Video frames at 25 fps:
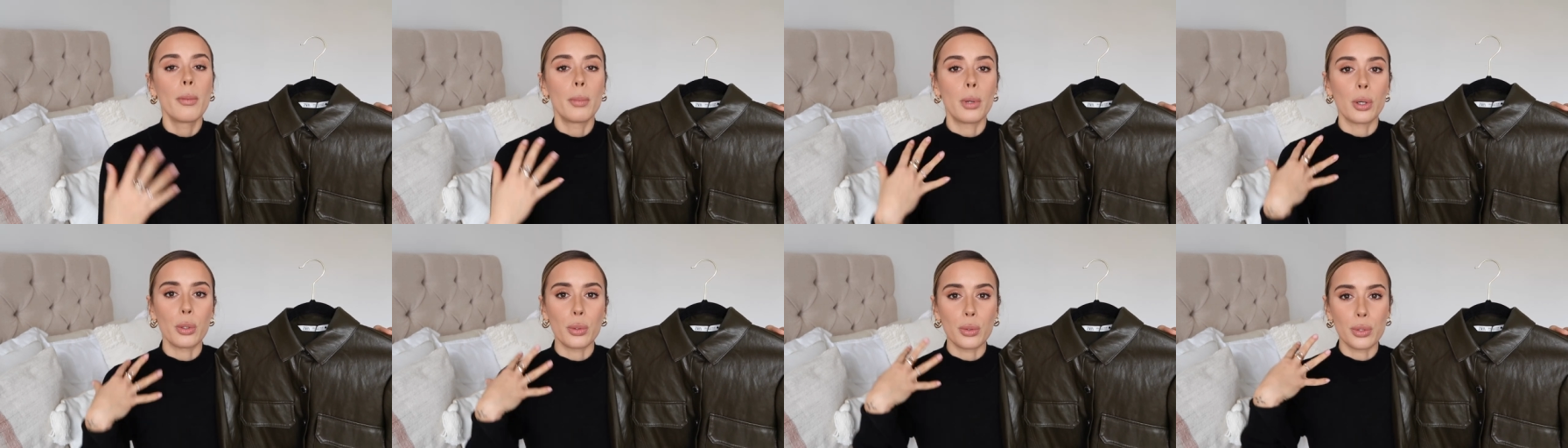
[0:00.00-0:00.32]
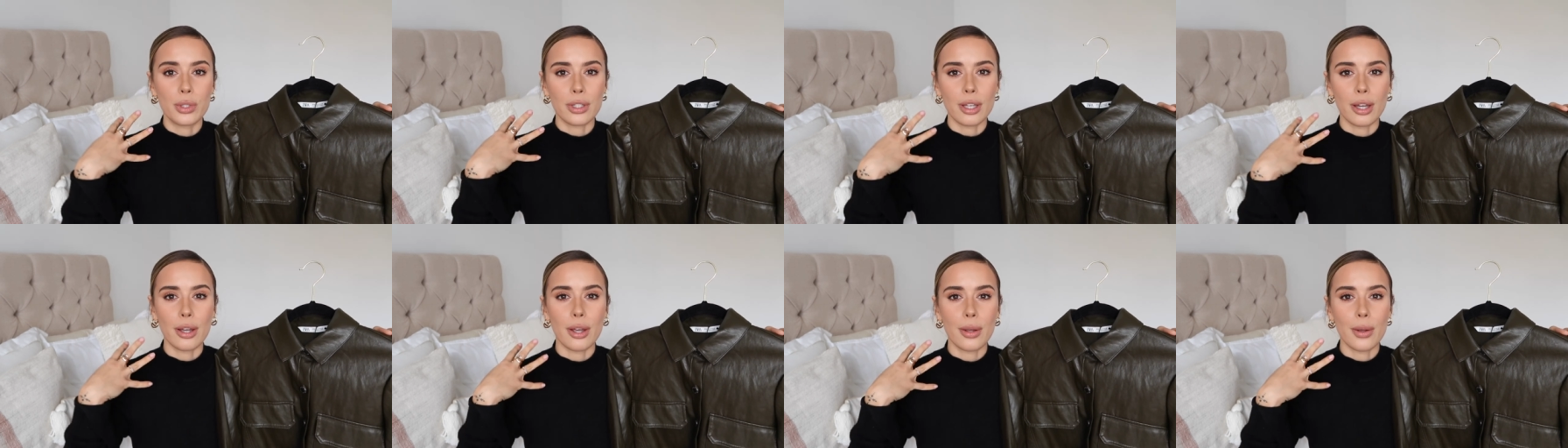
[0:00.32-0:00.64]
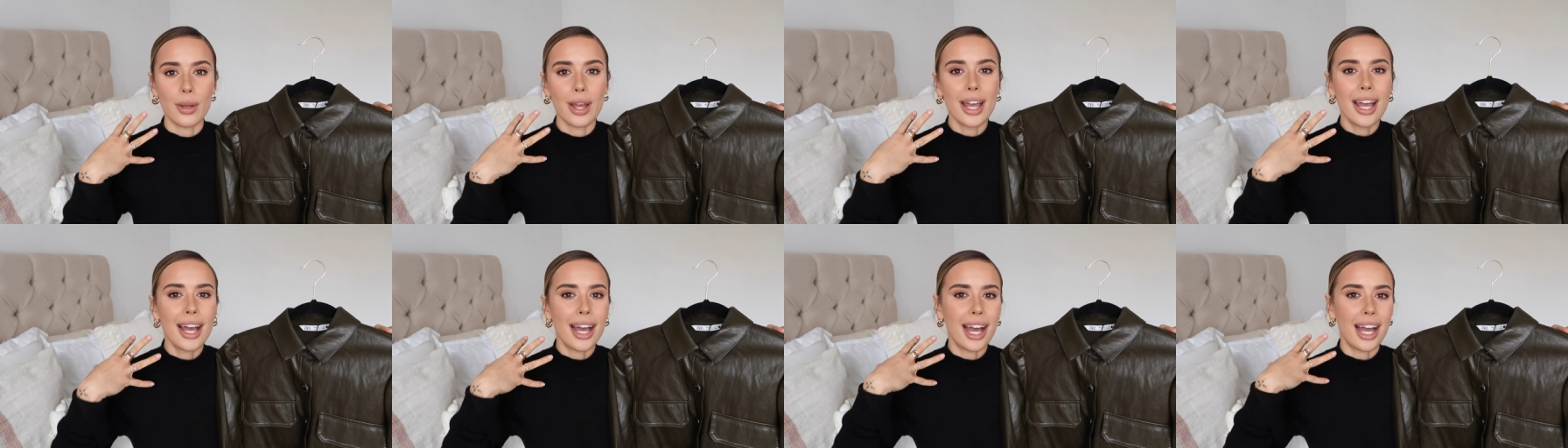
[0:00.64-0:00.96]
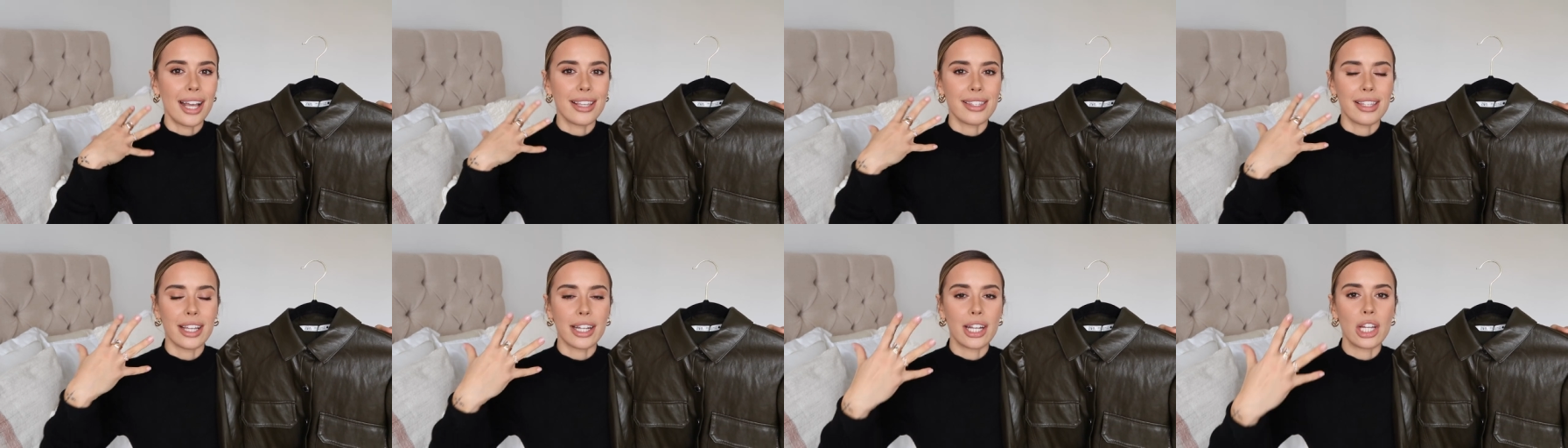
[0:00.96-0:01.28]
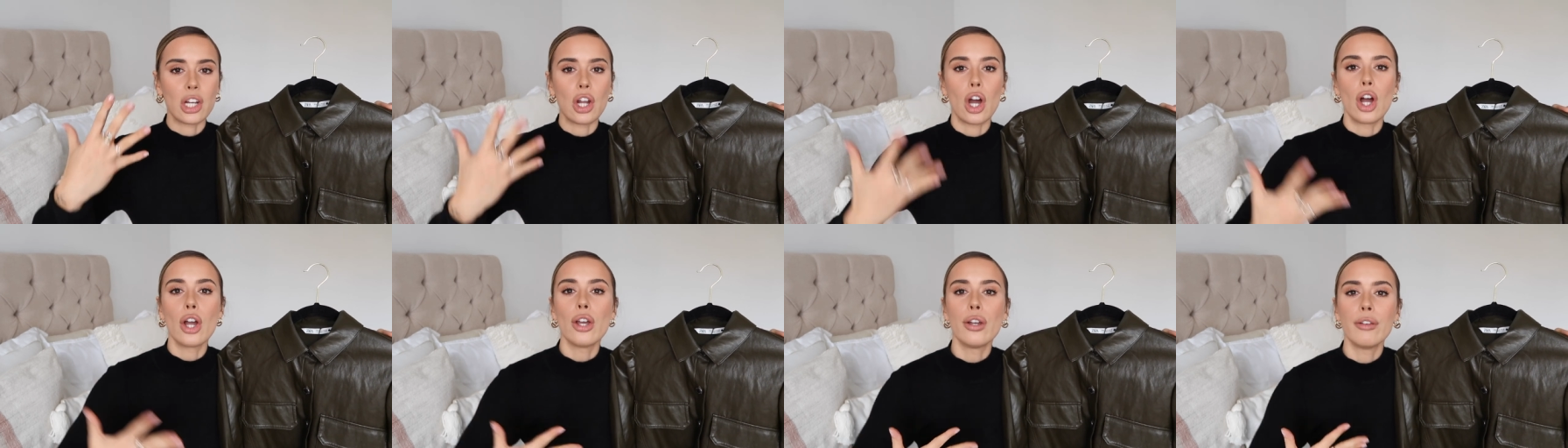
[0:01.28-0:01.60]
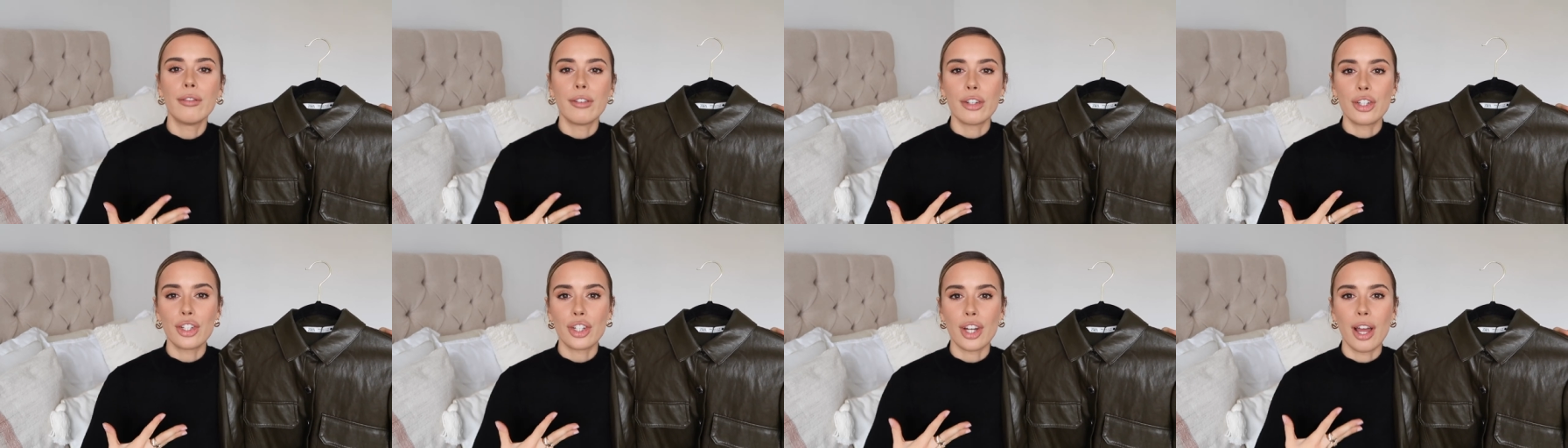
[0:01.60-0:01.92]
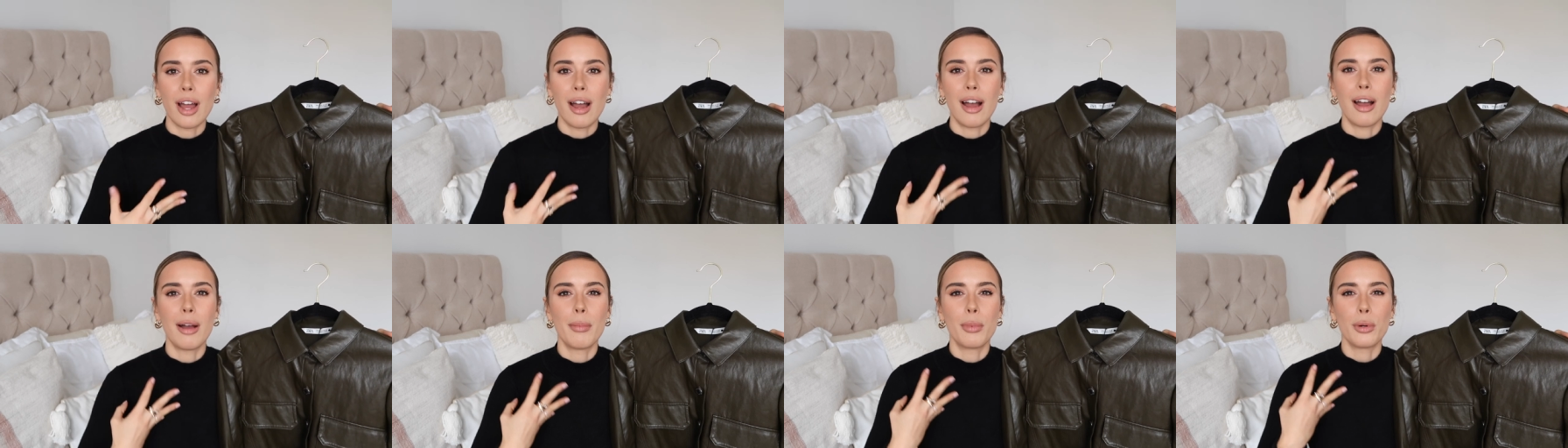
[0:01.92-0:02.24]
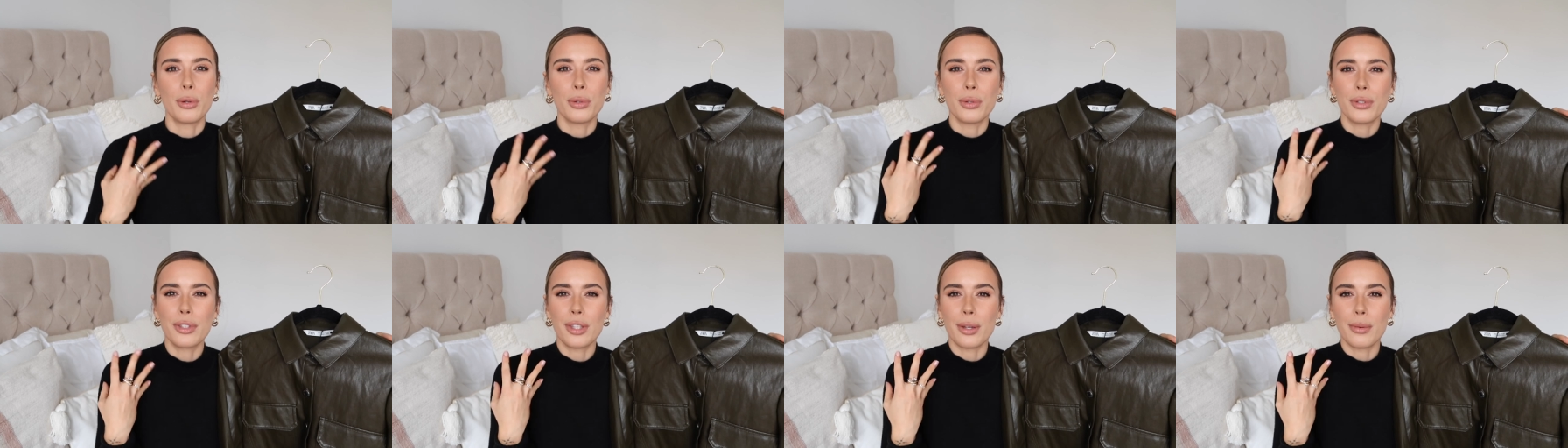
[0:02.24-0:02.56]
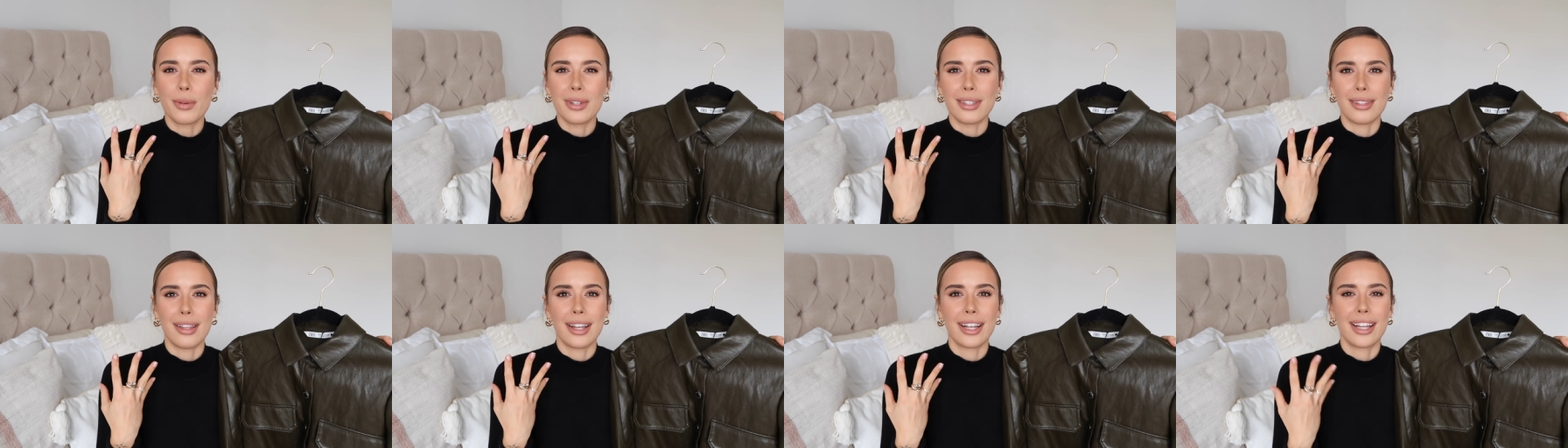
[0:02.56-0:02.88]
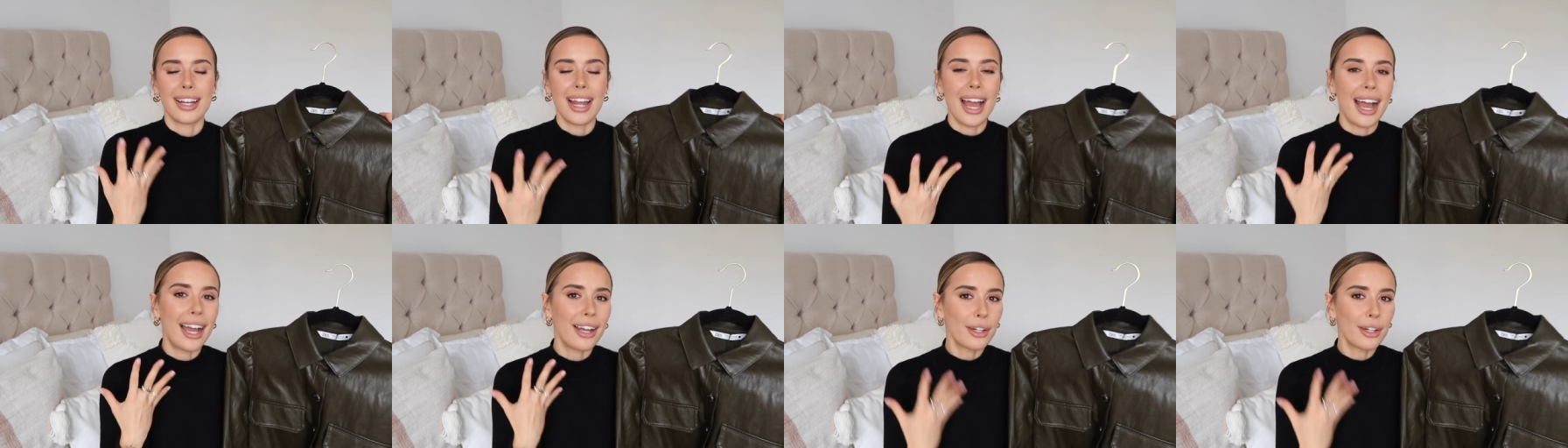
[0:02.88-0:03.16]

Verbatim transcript: but also as like an overshirt but also as like an